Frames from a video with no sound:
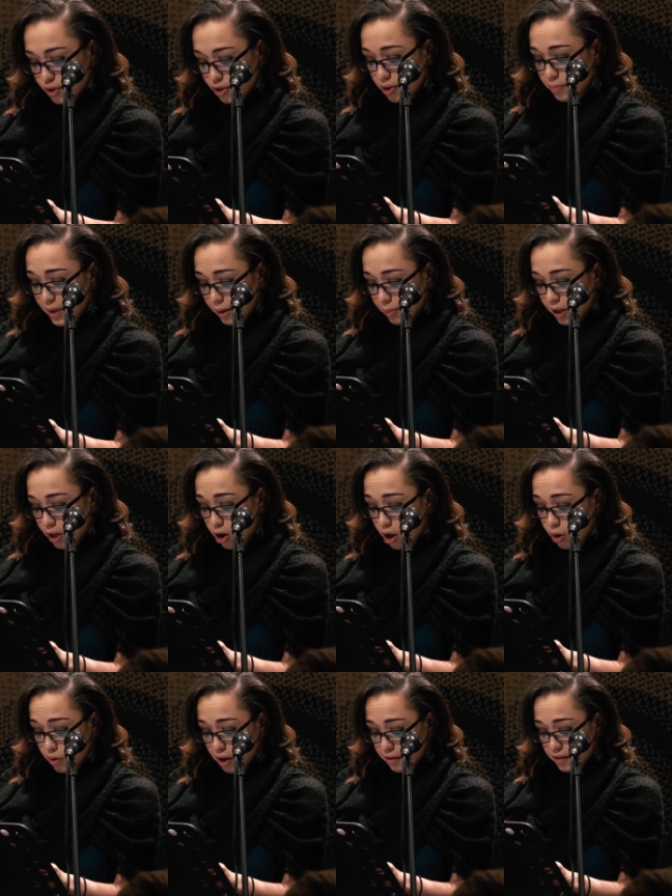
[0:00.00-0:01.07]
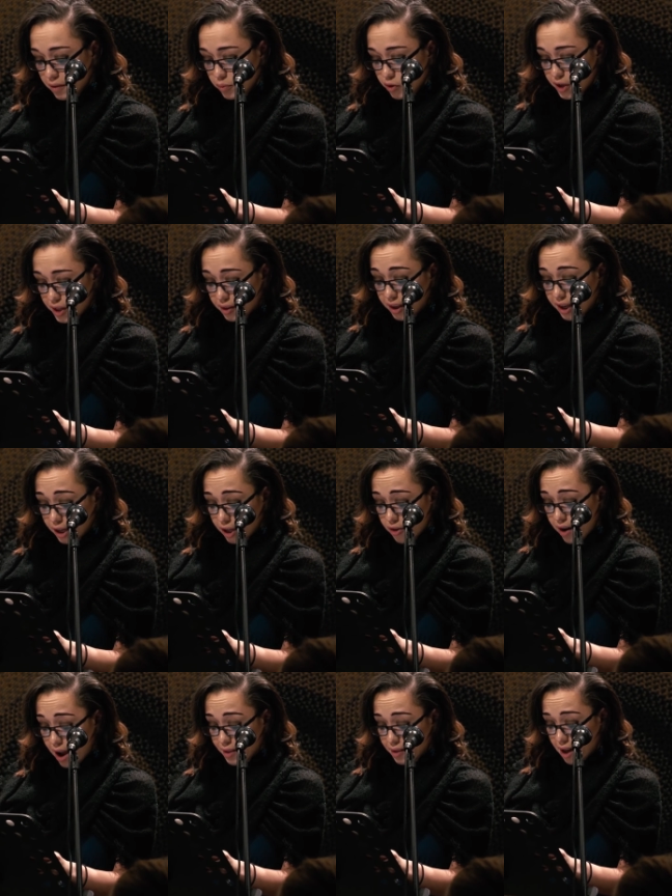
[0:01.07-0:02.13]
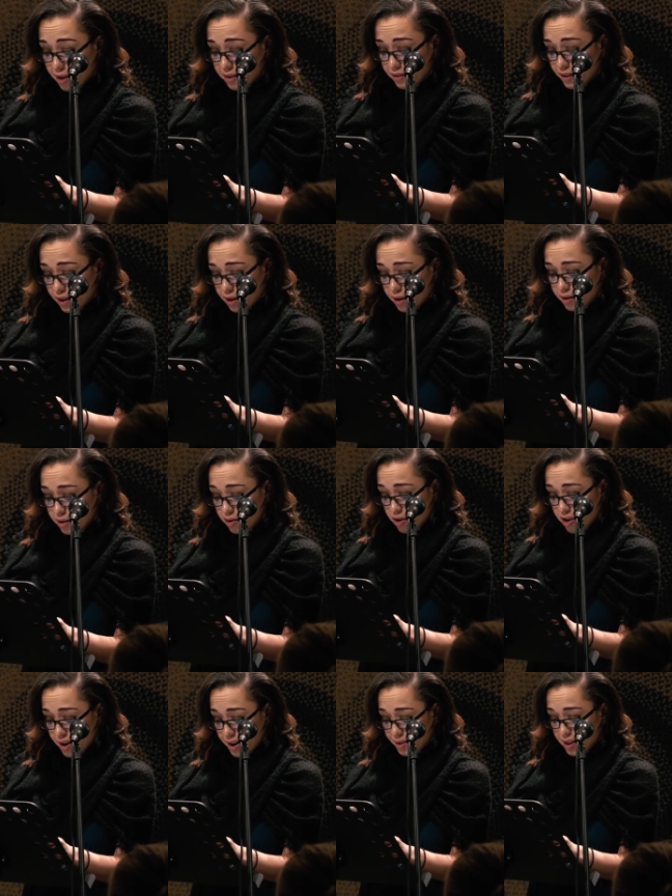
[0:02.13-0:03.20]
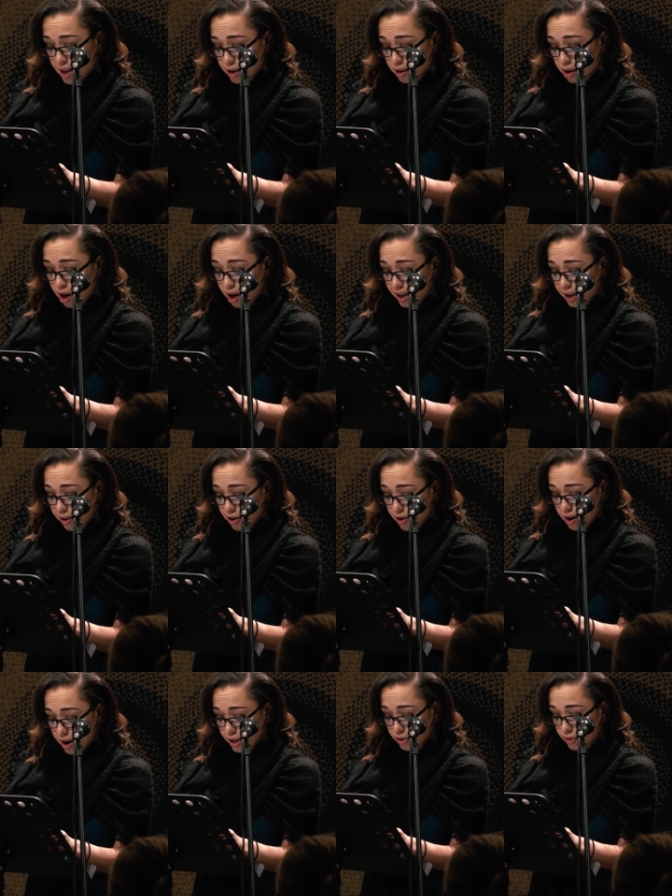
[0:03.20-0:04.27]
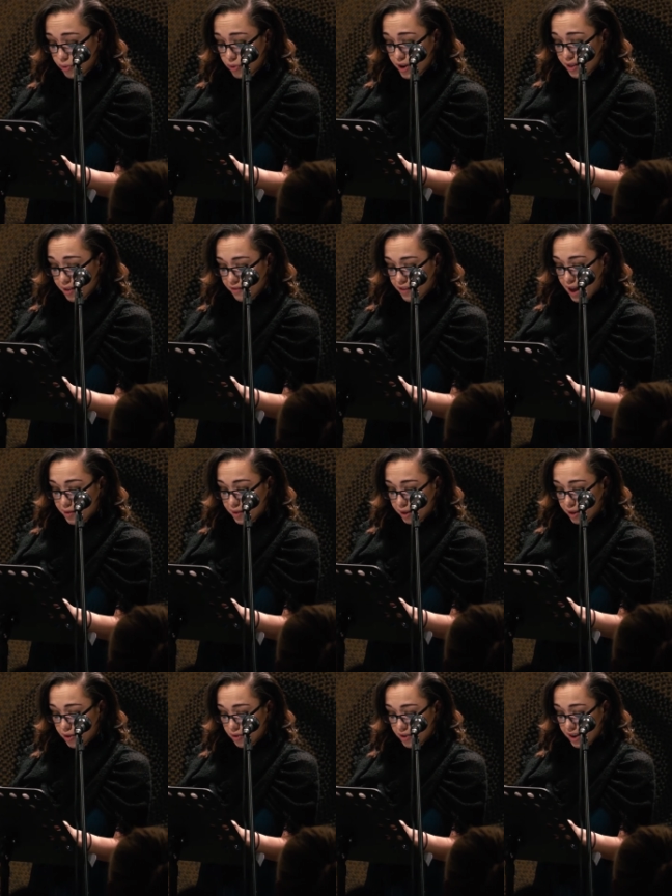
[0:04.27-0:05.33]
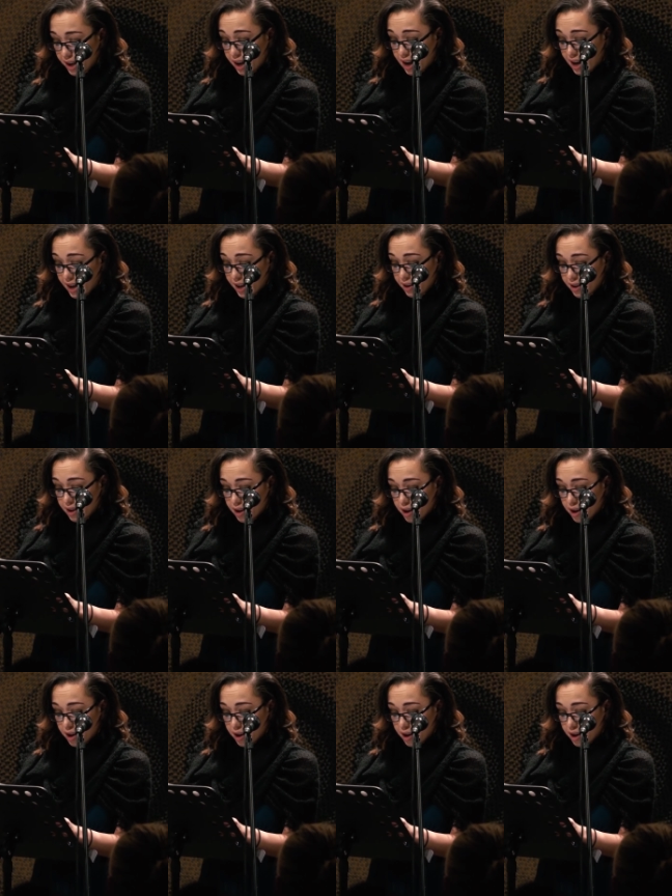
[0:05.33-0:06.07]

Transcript: Don't make me call one of the boys to kick your ass out of here, Nora said, cocking her head toward the fat security guy